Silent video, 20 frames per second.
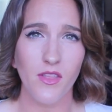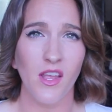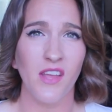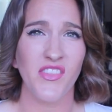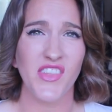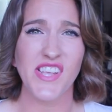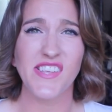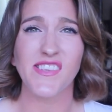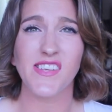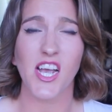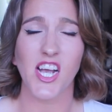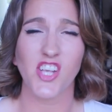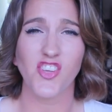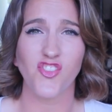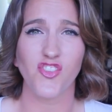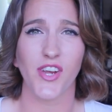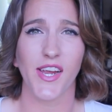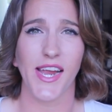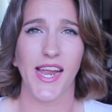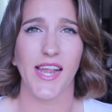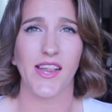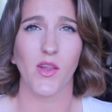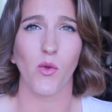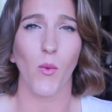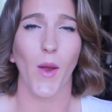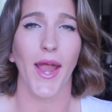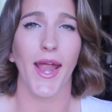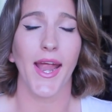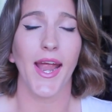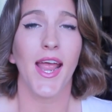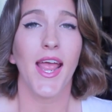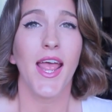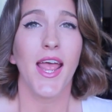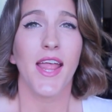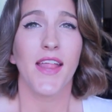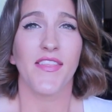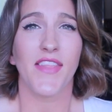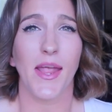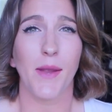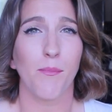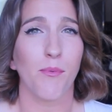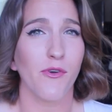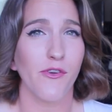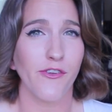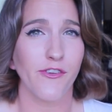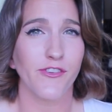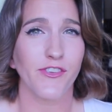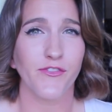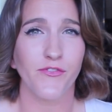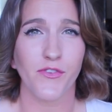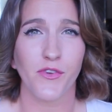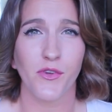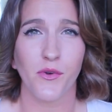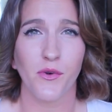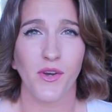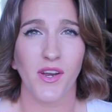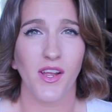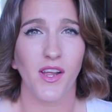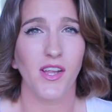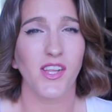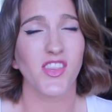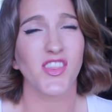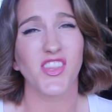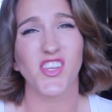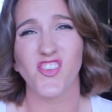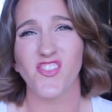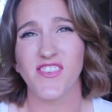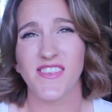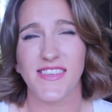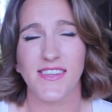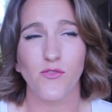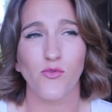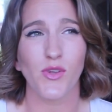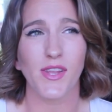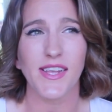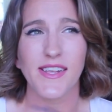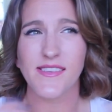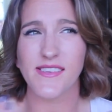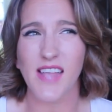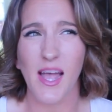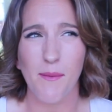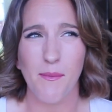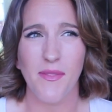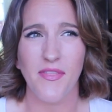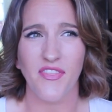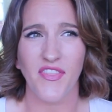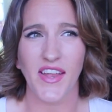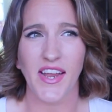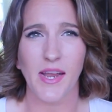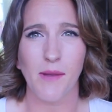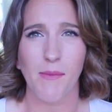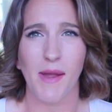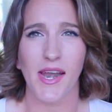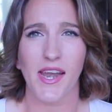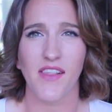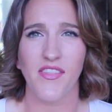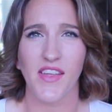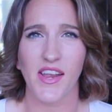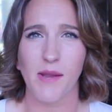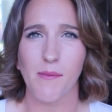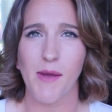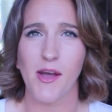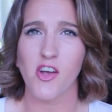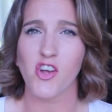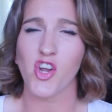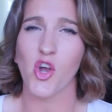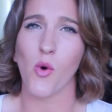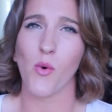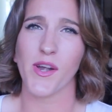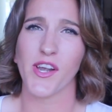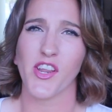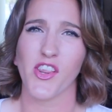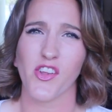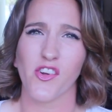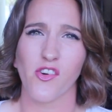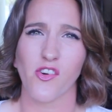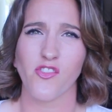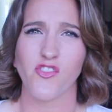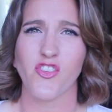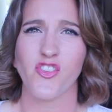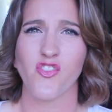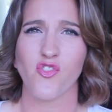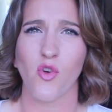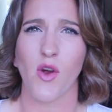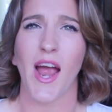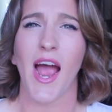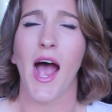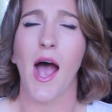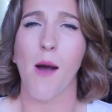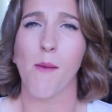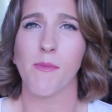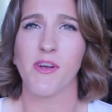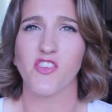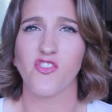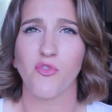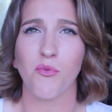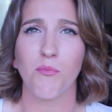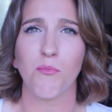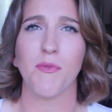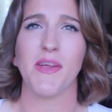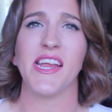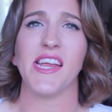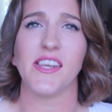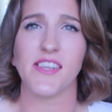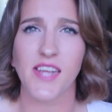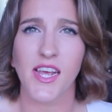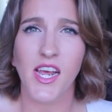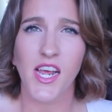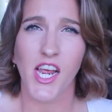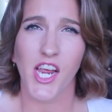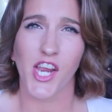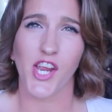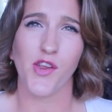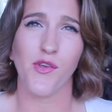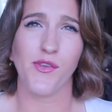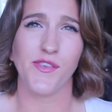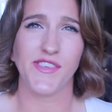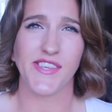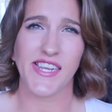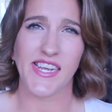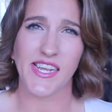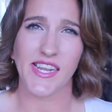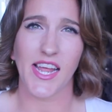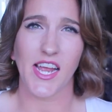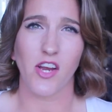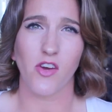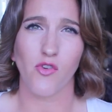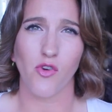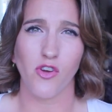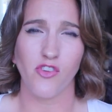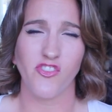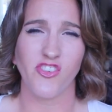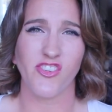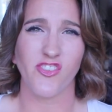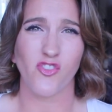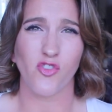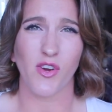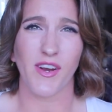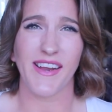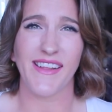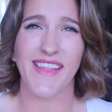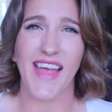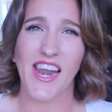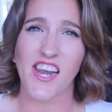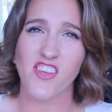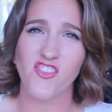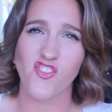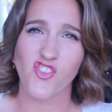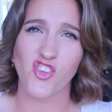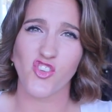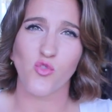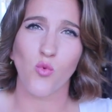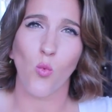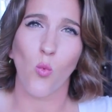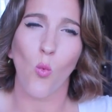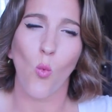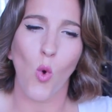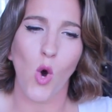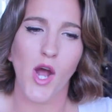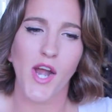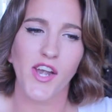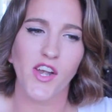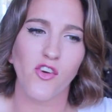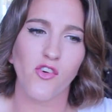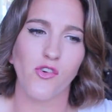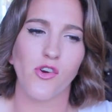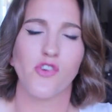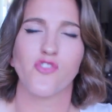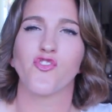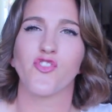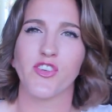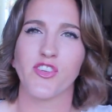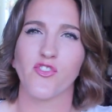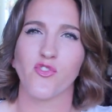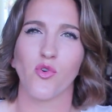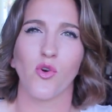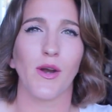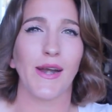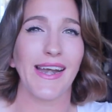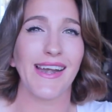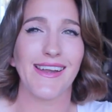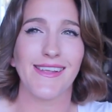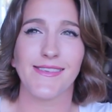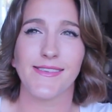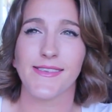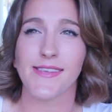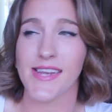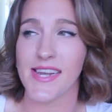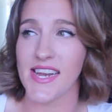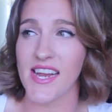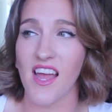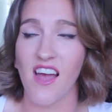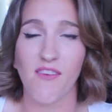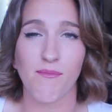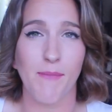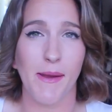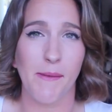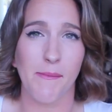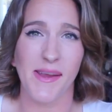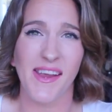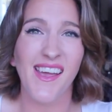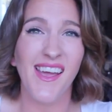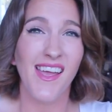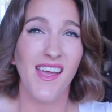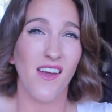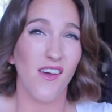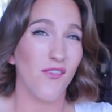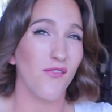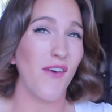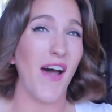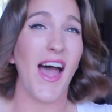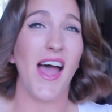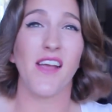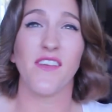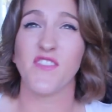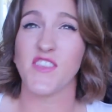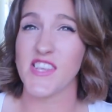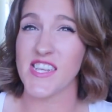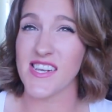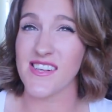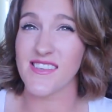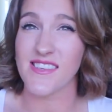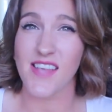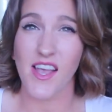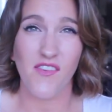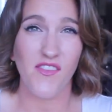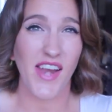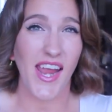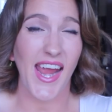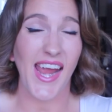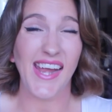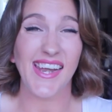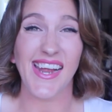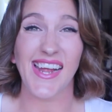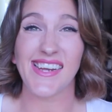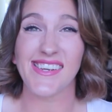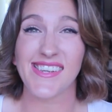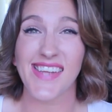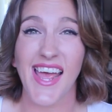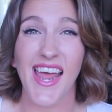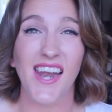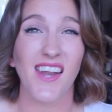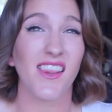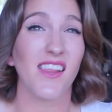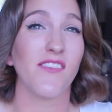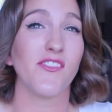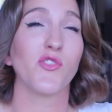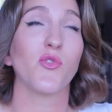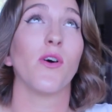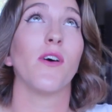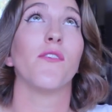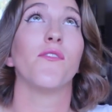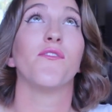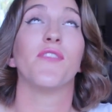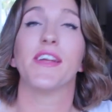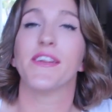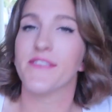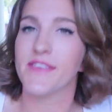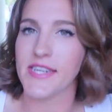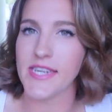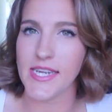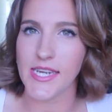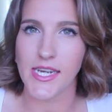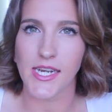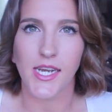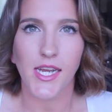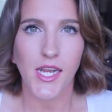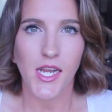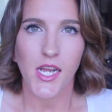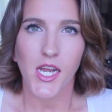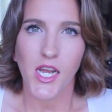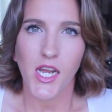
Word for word: this country and the way they produce food. Just really stop and think about it. Think about going to the grocery store, how much meat you see at that grocery store. And that is just one grocery store in a city of maybe 5, 6, 7, 8, 9, 10, 11, 12, 15